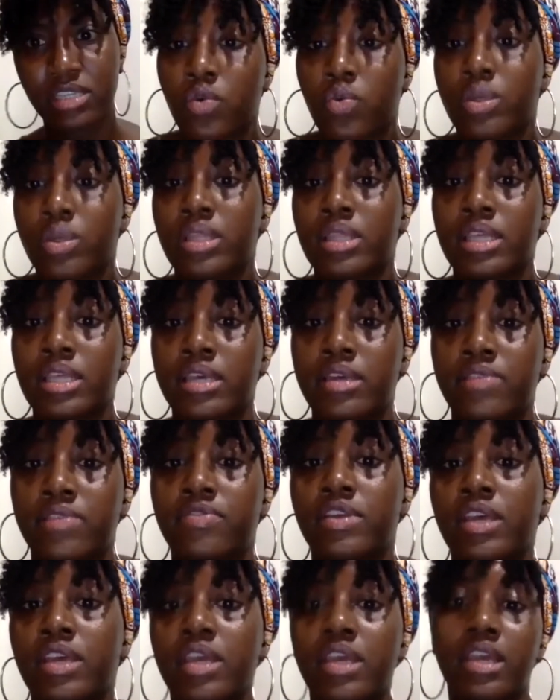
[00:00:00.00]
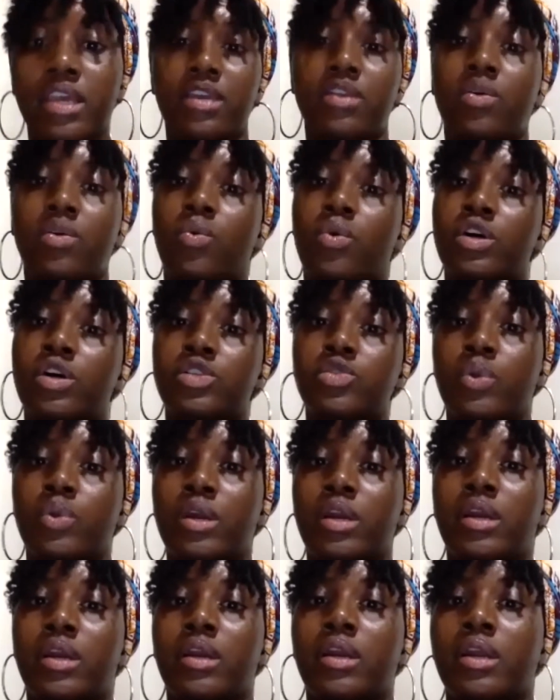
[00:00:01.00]
We live in a world
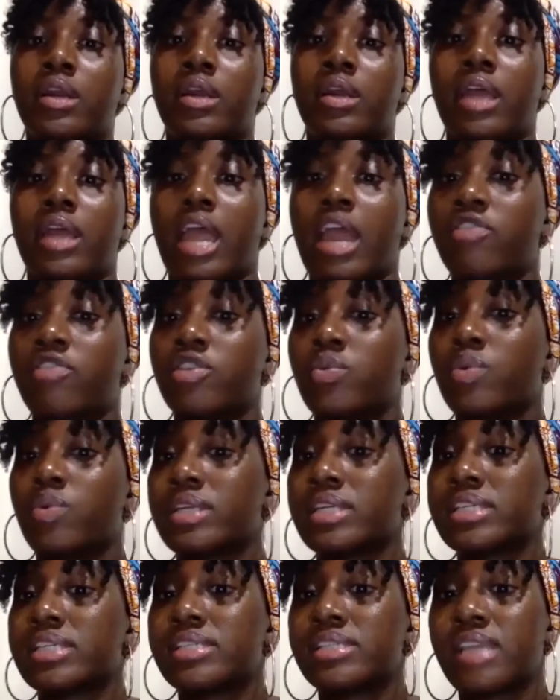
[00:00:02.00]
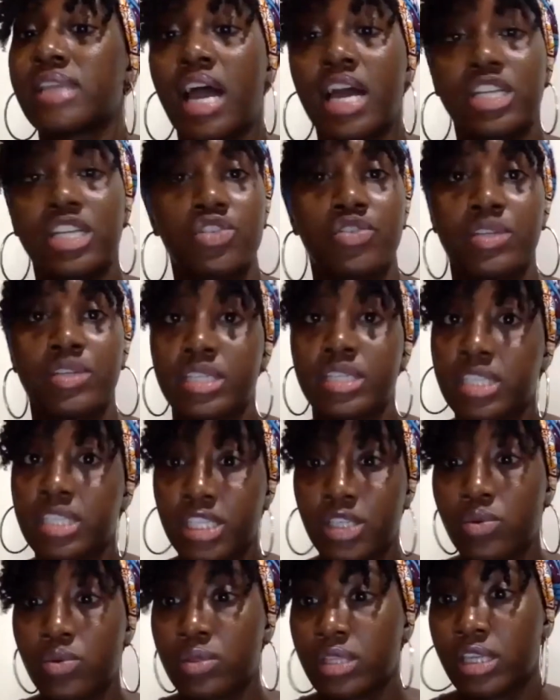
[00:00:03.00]
where everyone is not treated
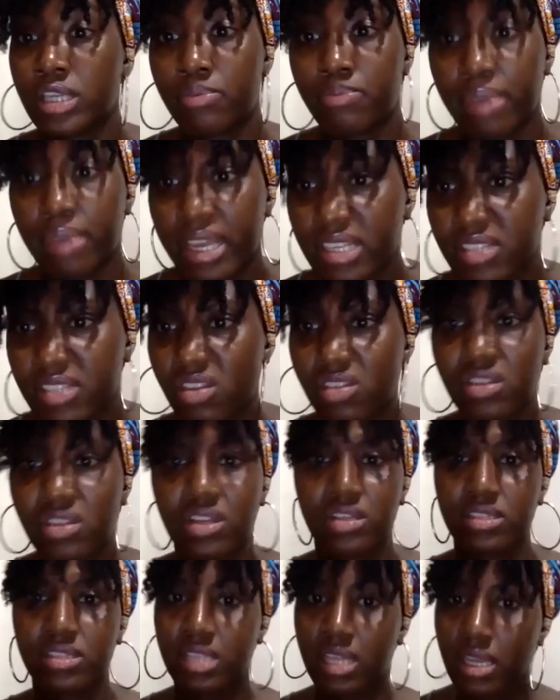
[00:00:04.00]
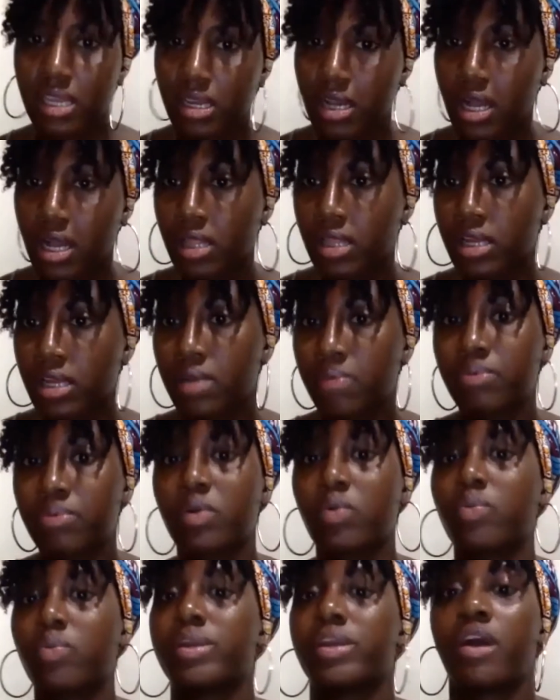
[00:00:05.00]
equally based on their skin color, but
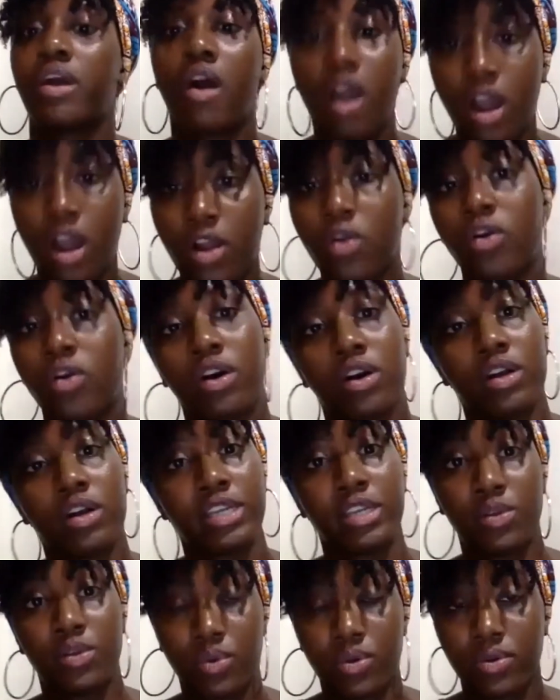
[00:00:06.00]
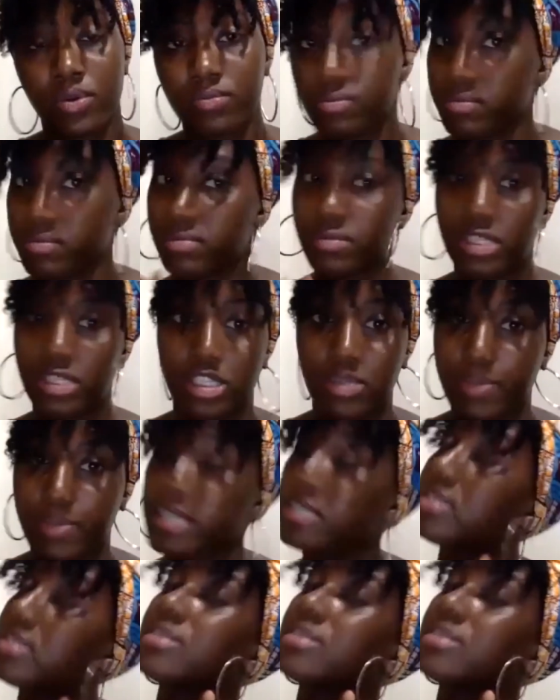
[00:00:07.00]
we are all equal, especially